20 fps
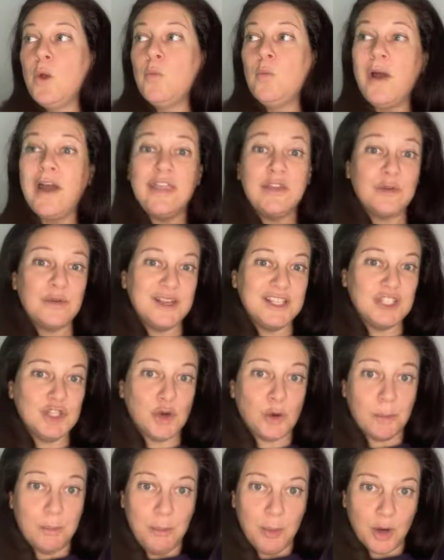whether
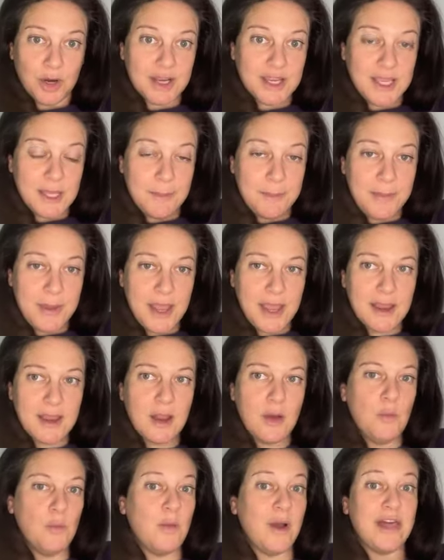it's your
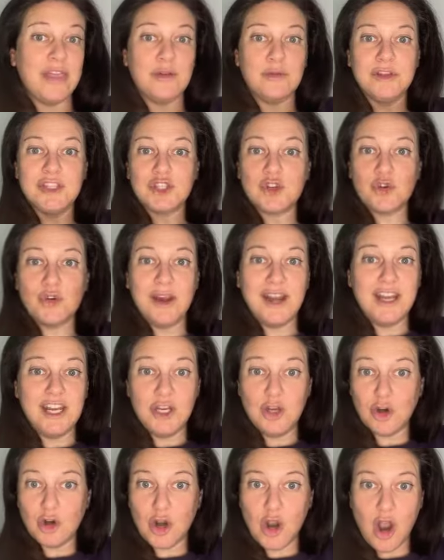bookkeeping, whether it's
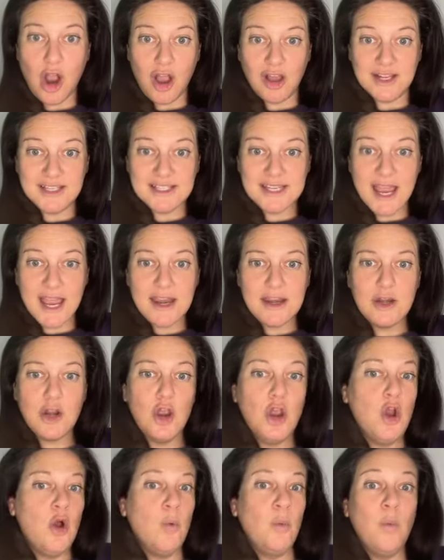creating your content,
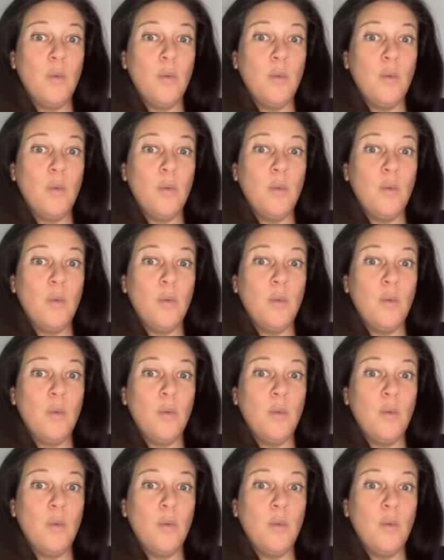